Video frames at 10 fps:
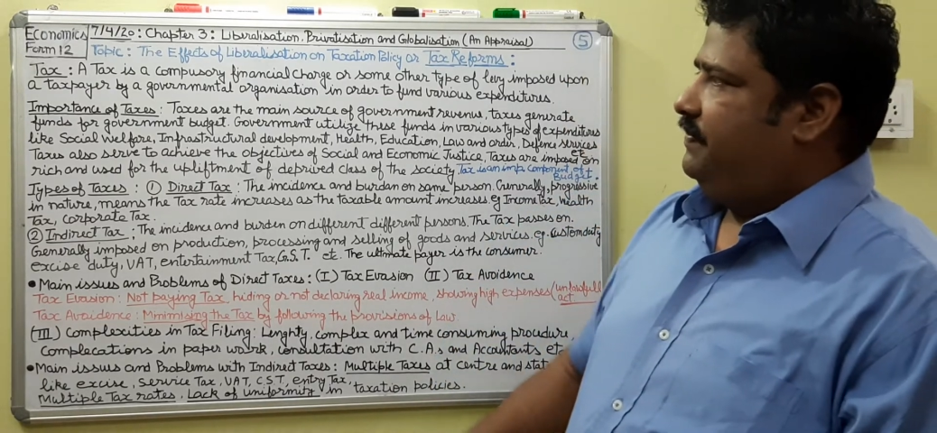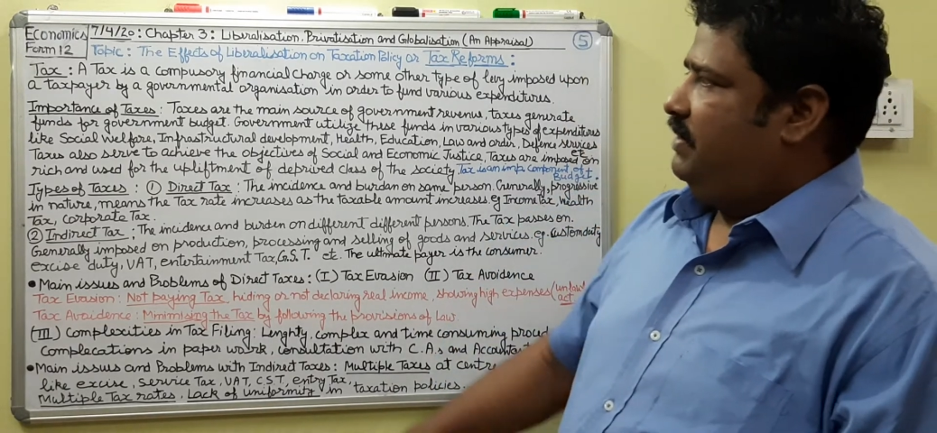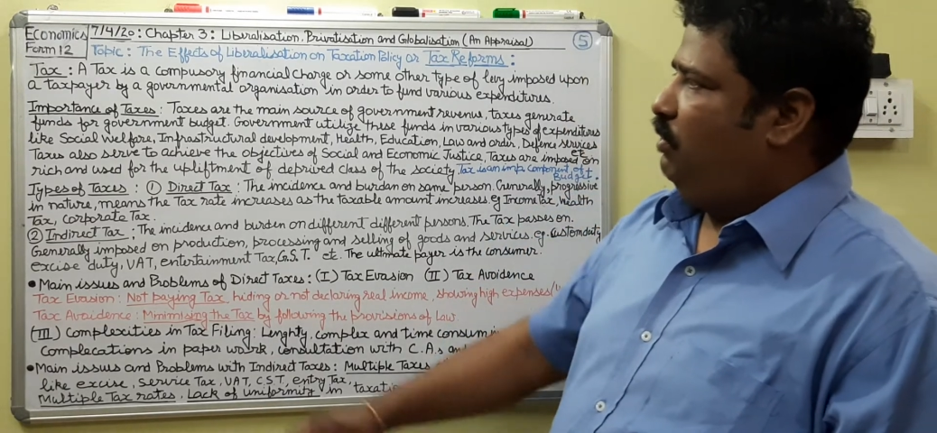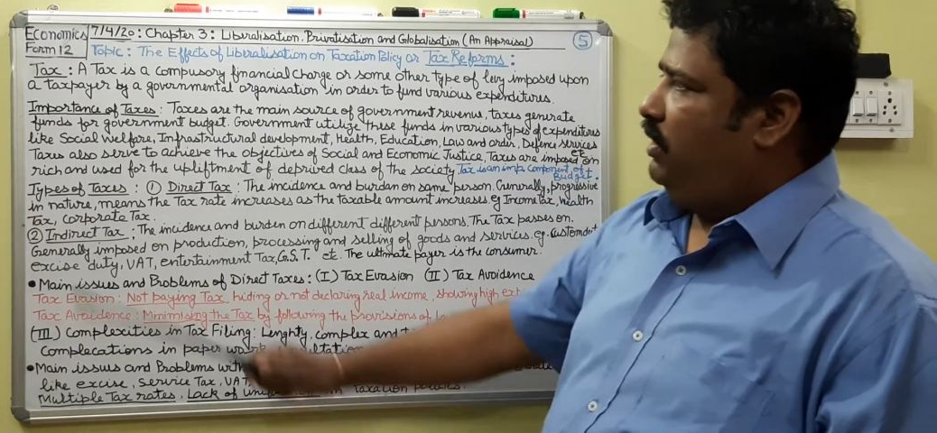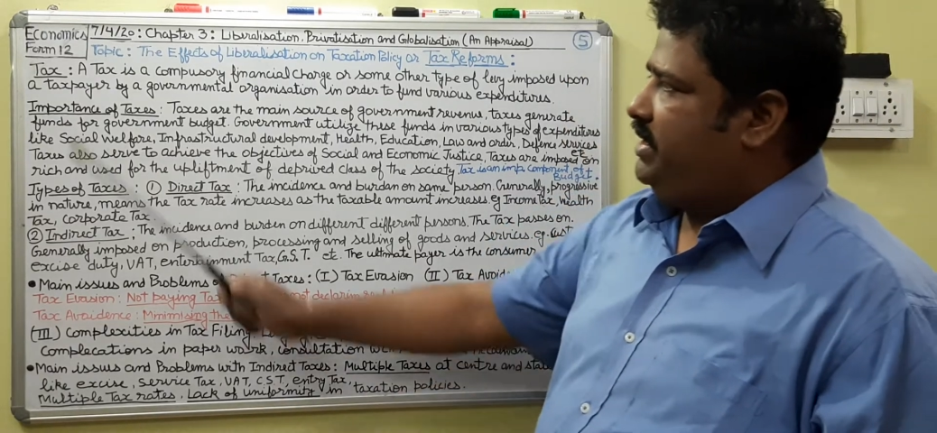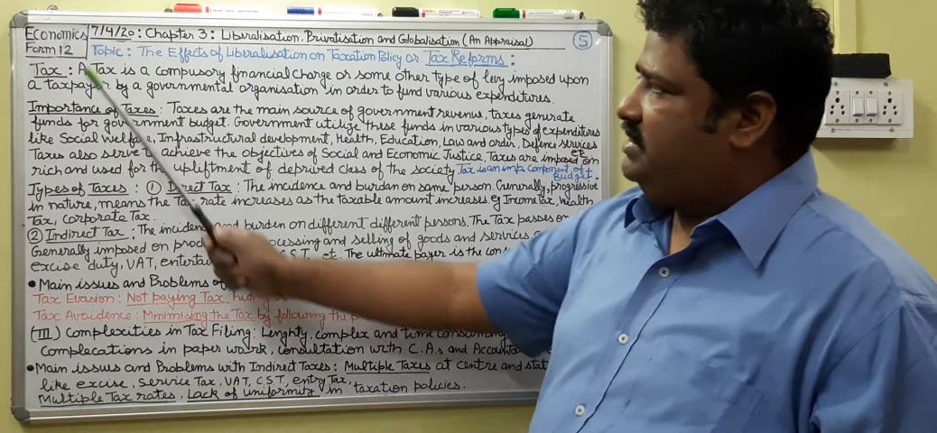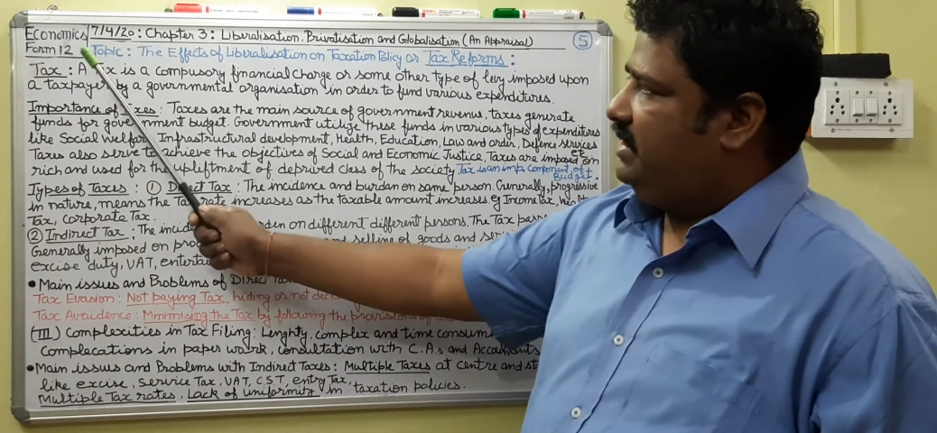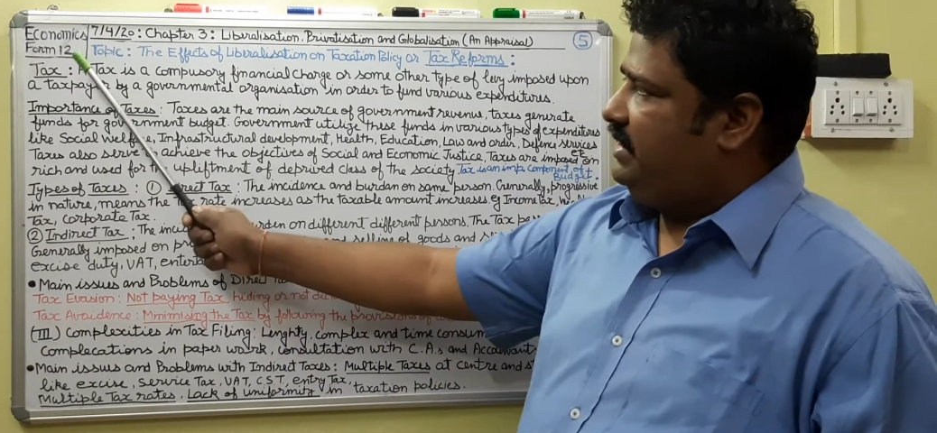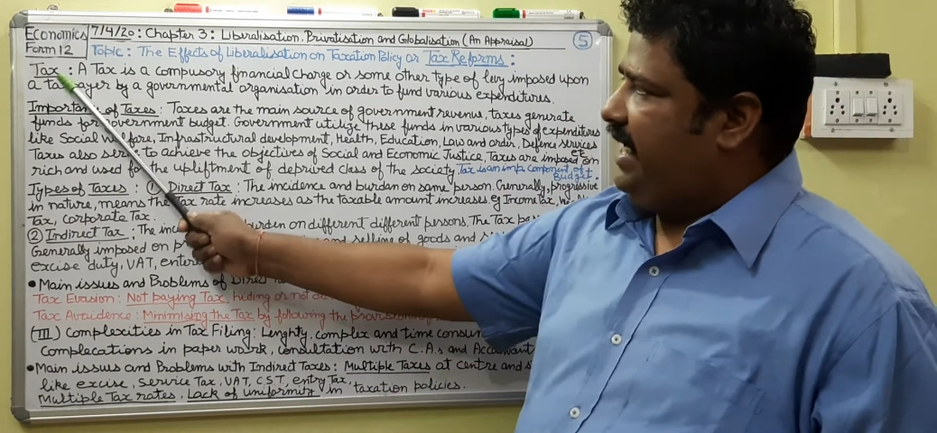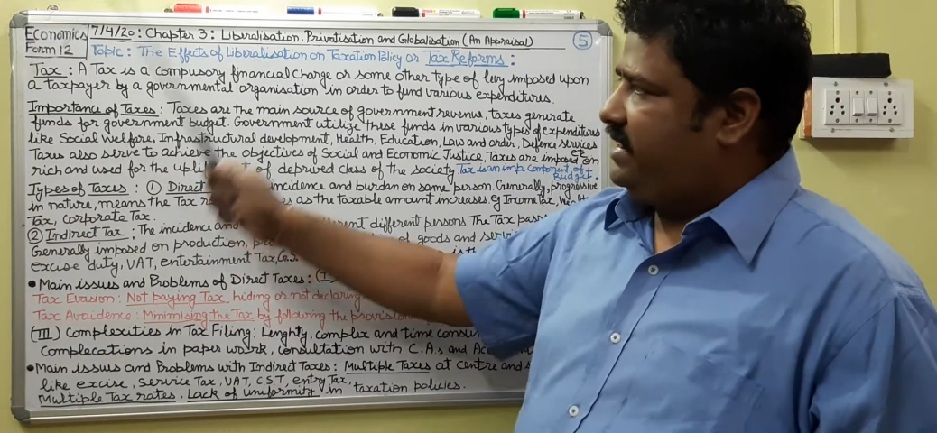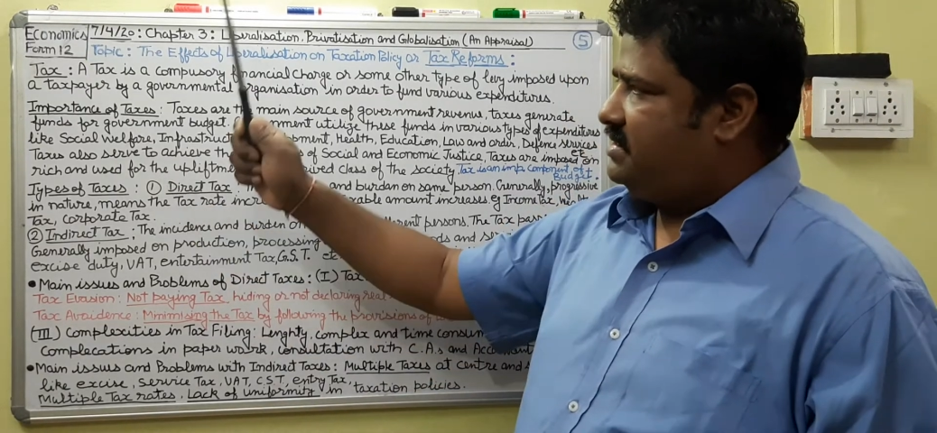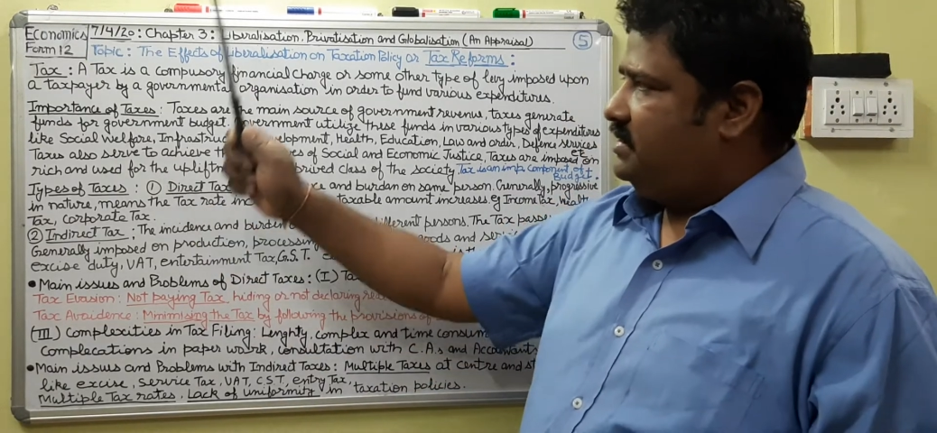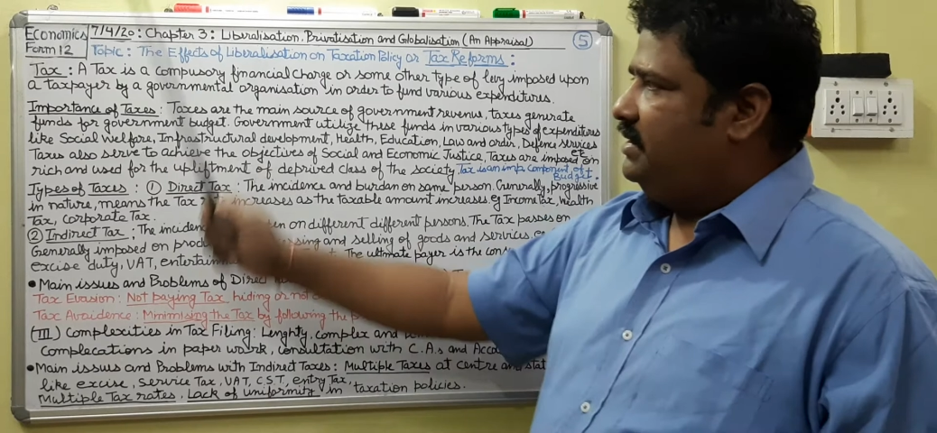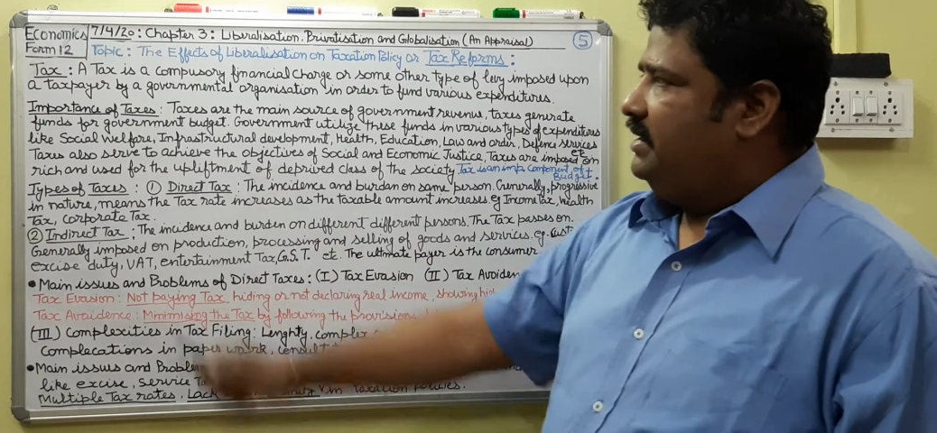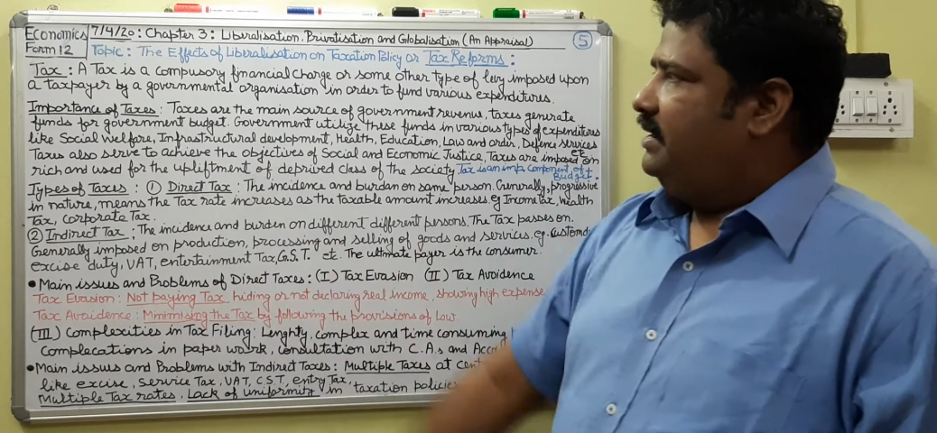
what is the tax?